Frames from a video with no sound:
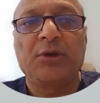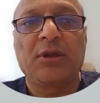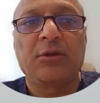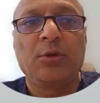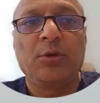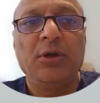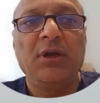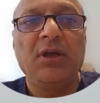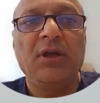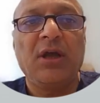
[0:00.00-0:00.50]

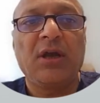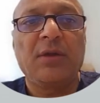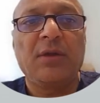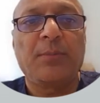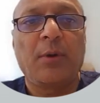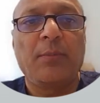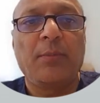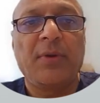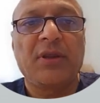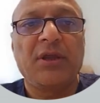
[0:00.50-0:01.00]
Sunil Garg
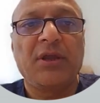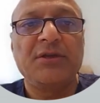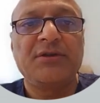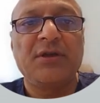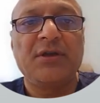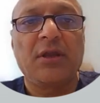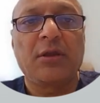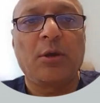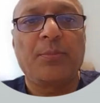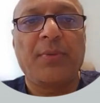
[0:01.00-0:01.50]
from
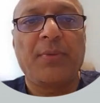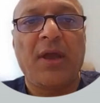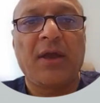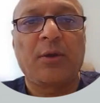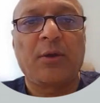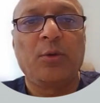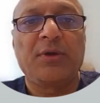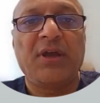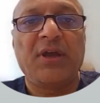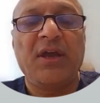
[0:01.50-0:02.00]
Essentials of
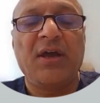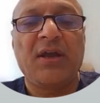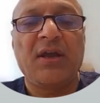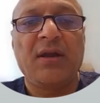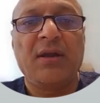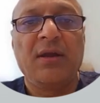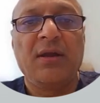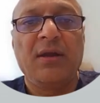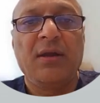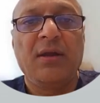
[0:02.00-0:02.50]
Acute
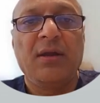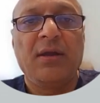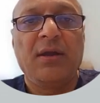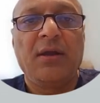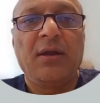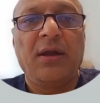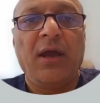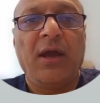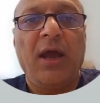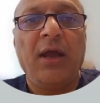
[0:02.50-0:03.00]
Care,
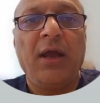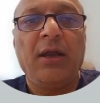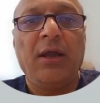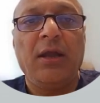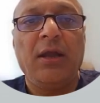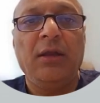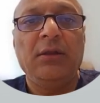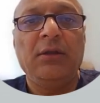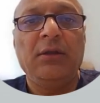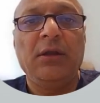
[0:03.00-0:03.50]
and
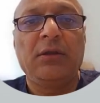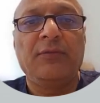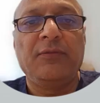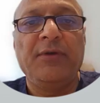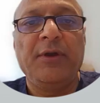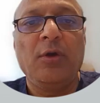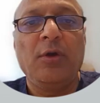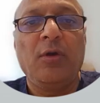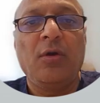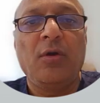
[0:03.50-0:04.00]
in this
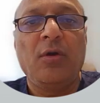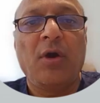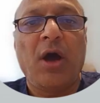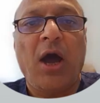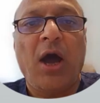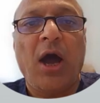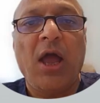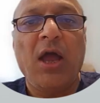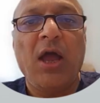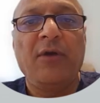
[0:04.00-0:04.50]
video
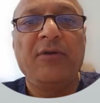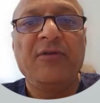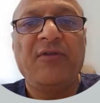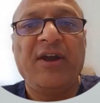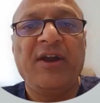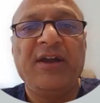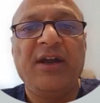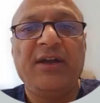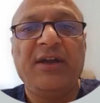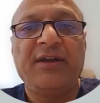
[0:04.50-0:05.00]
I have
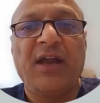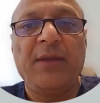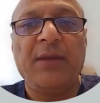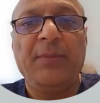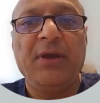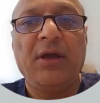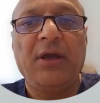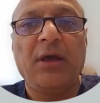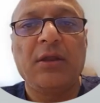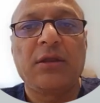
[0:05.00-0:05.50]
divided
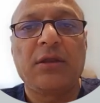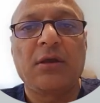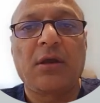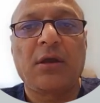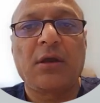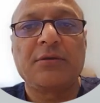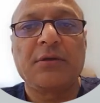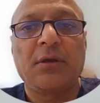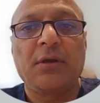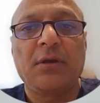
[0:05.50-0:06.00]
timing
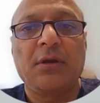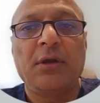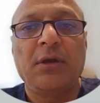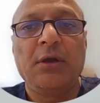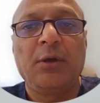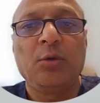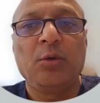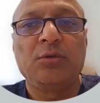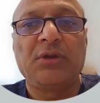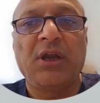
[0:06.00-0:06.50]
consideration
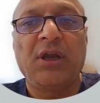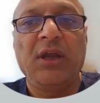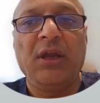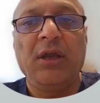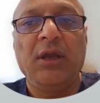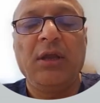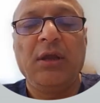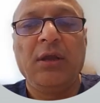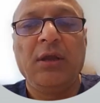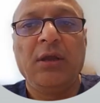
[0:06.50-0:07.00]
into
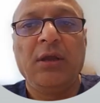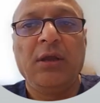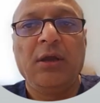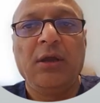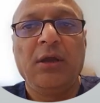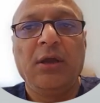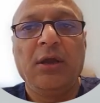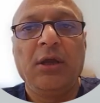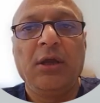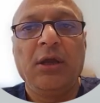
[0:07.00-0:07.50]
three:
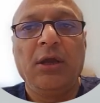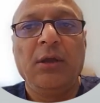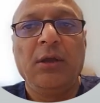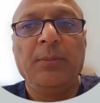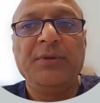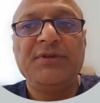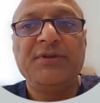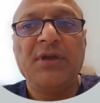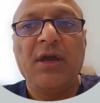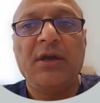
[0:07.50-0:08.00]

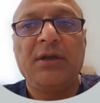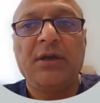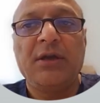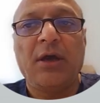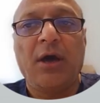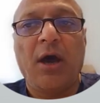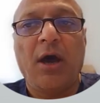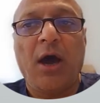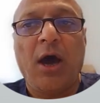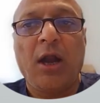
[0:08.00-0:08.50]
immediate,
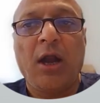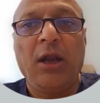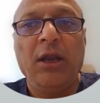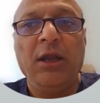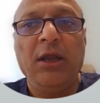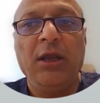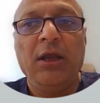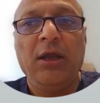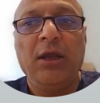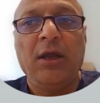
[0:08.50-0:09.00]

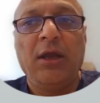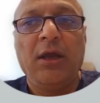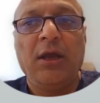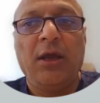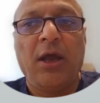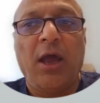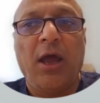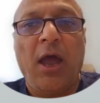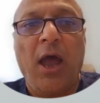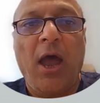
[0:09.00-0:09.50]
early,
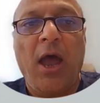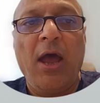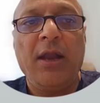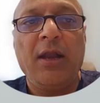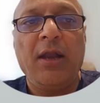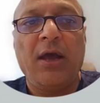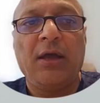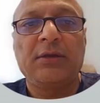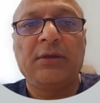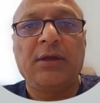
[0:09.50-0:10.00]

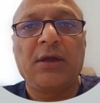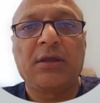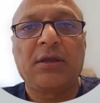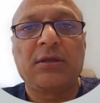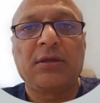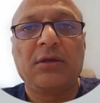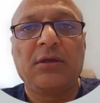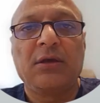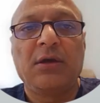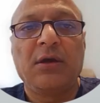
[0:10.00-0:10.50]
and
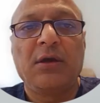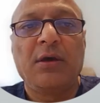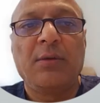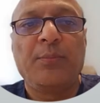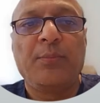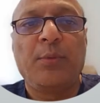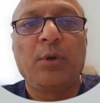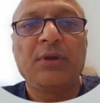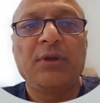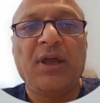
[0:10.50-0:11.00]
others
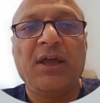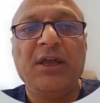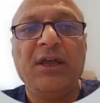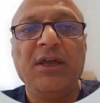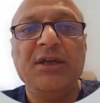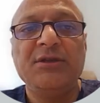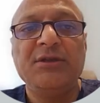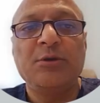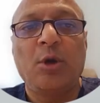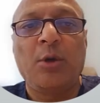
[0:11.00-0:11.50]
for the
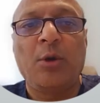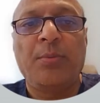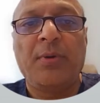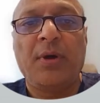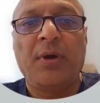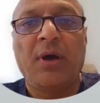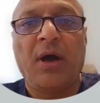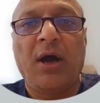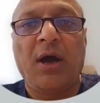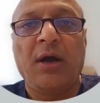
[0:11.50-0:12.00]
ease
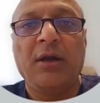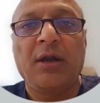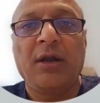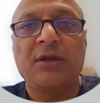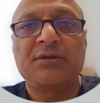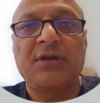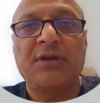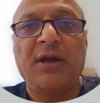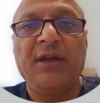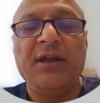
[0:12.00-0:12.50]
of
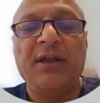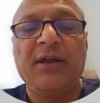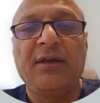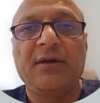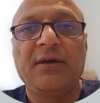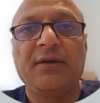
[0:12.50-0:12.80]
understanding.